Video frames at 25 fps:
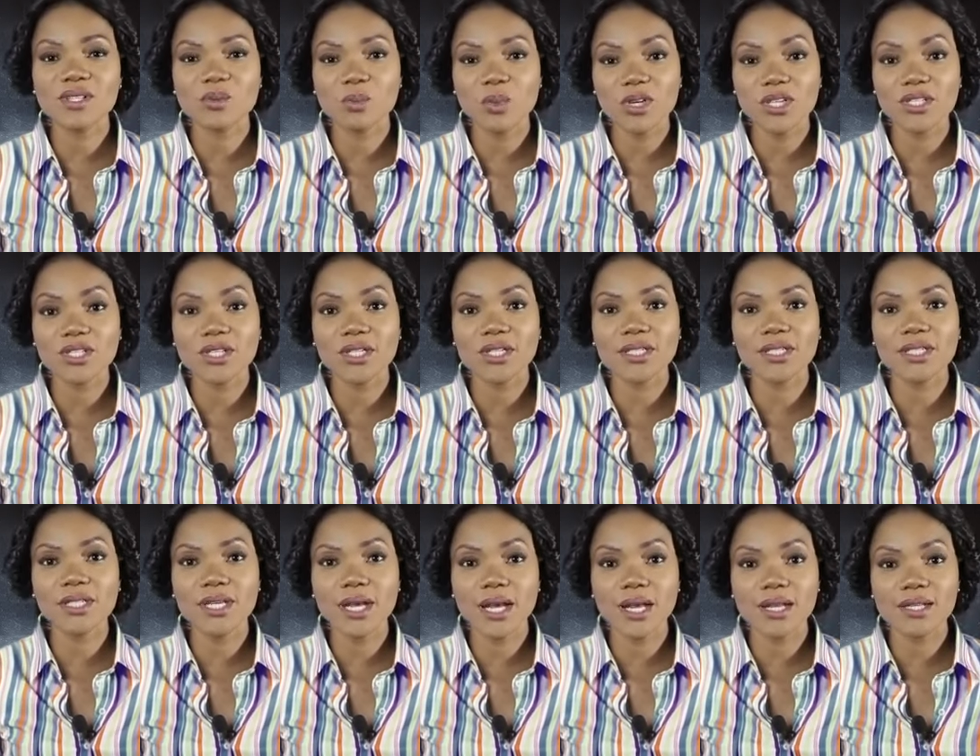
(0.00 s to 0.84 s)

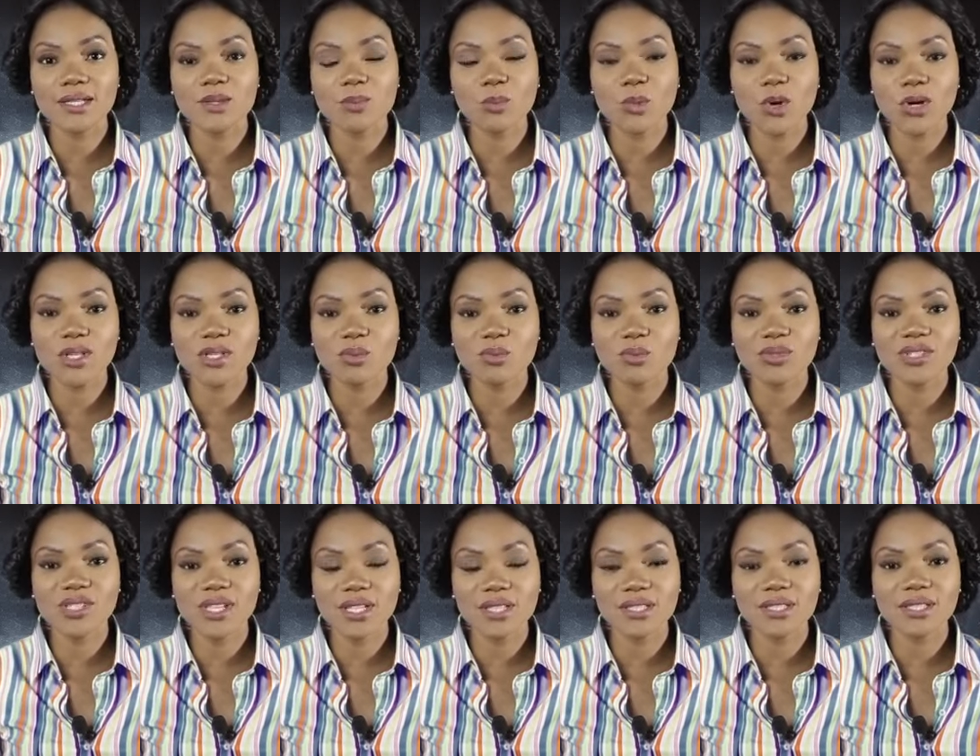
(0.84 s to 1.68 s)
especially our sports
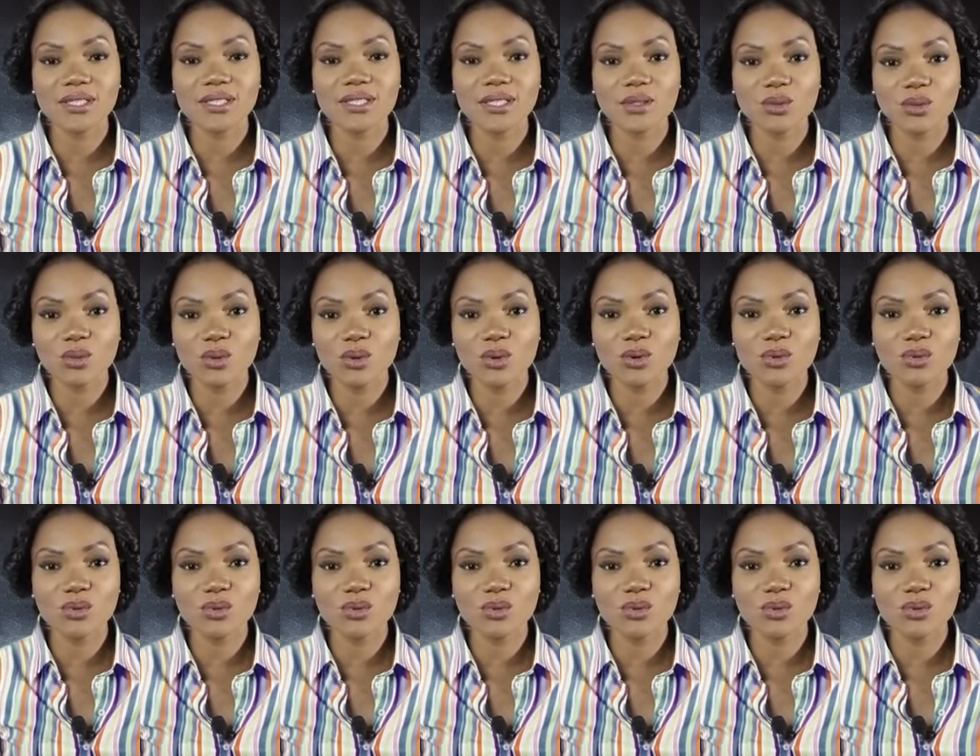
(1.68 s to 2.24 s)
presenters and